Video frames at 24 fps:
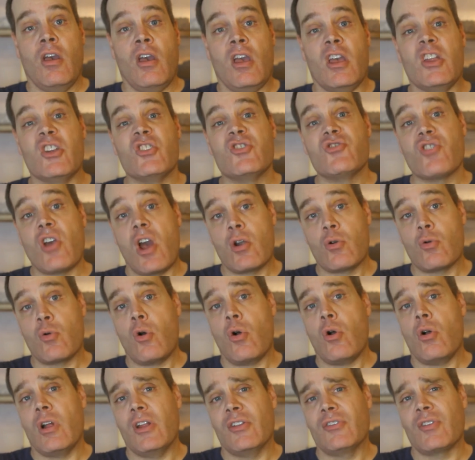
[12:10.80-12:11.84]
In
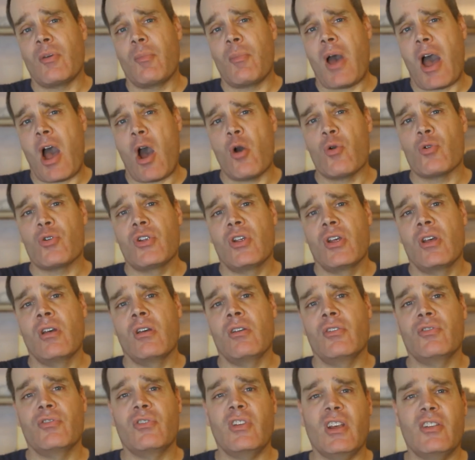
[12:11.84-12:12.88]
general, it's about
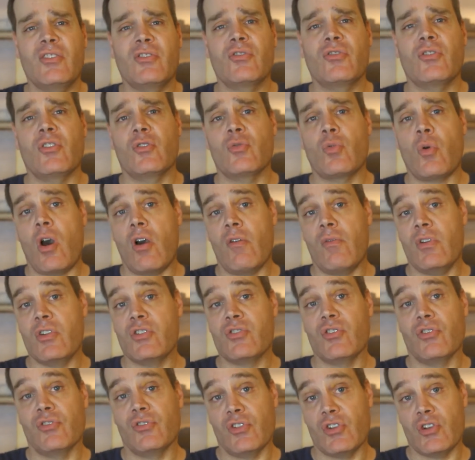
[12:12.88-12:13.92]
6 to 12
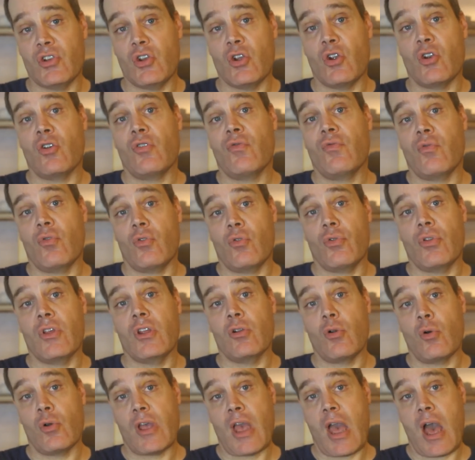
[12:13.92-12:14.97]
inches a year for the
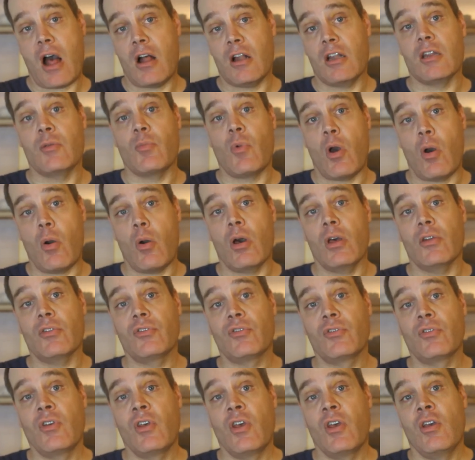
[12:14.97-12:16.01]
locality
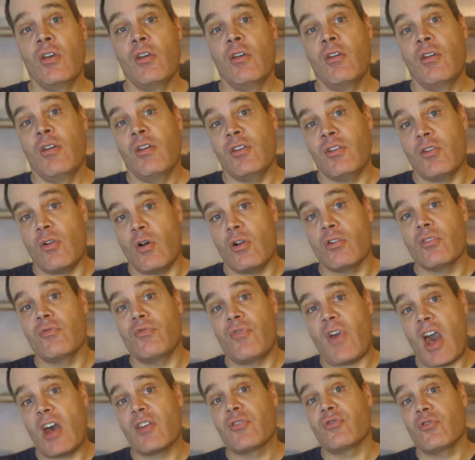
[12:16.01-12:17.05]
boas, you know,
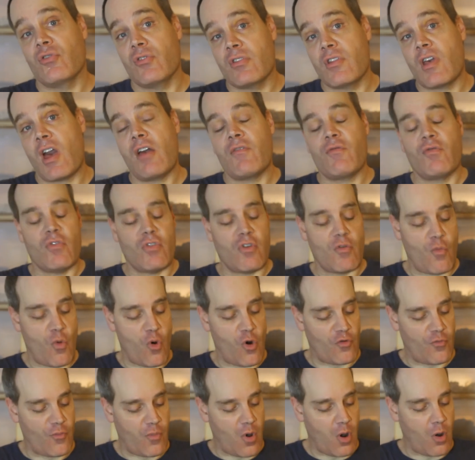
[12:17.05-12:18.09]
faster than that for the
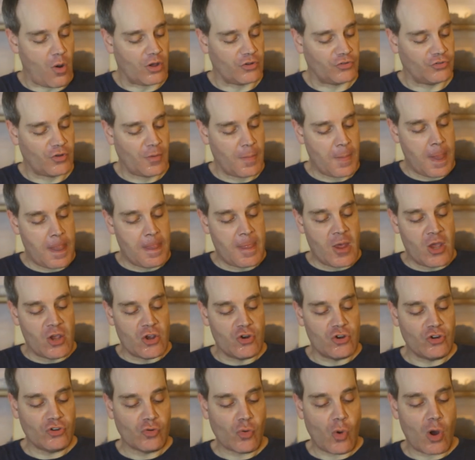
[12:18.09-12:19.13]
morph boas.
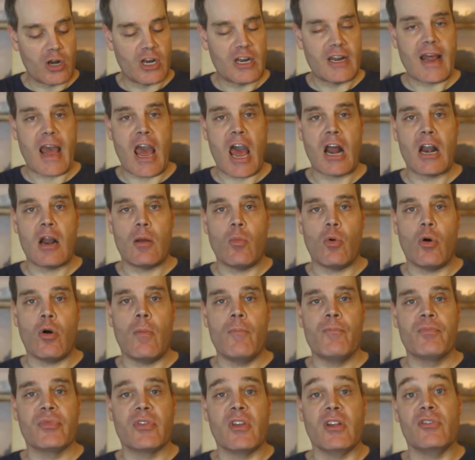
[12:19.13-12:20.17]
You just want an
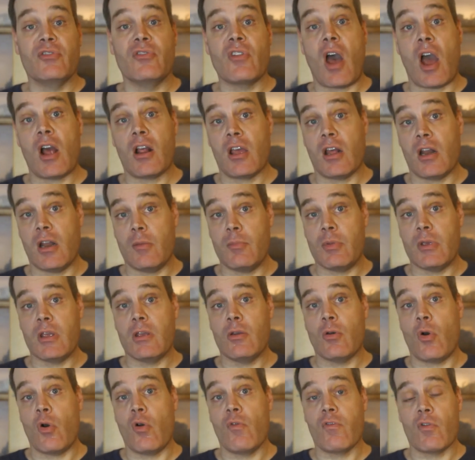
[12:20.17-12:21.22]
animal that's not going to
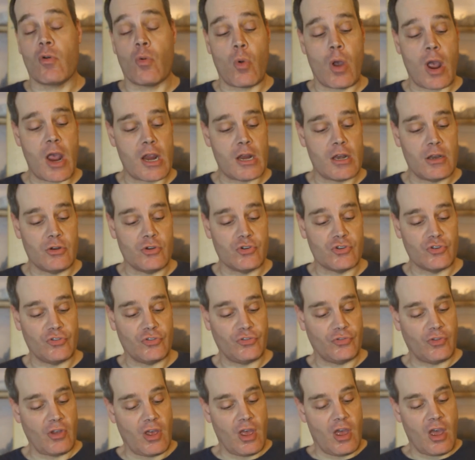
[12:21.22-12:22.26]
be overweight. You should
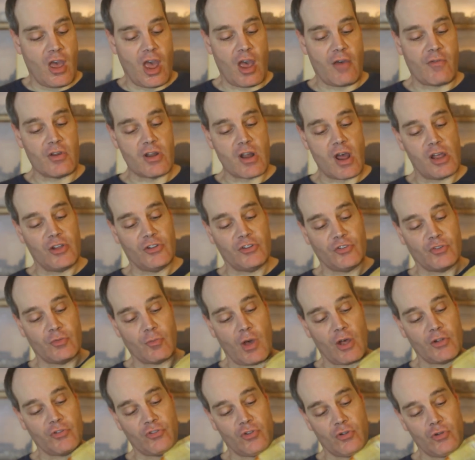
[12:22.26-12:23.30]
have a nice
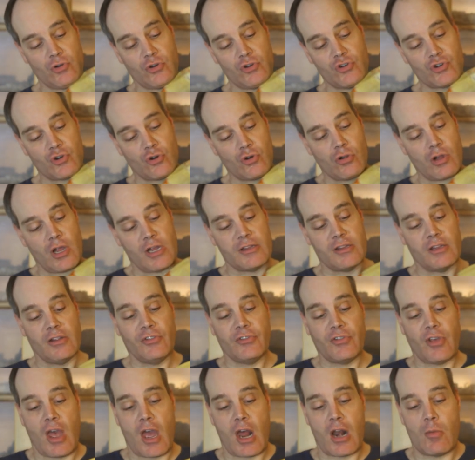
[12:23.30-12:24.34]
musculature like
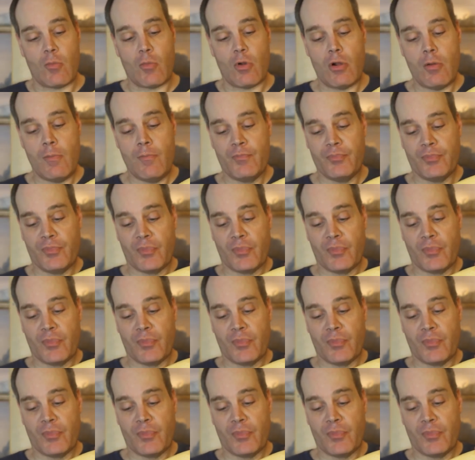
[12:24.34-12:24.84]
this animal.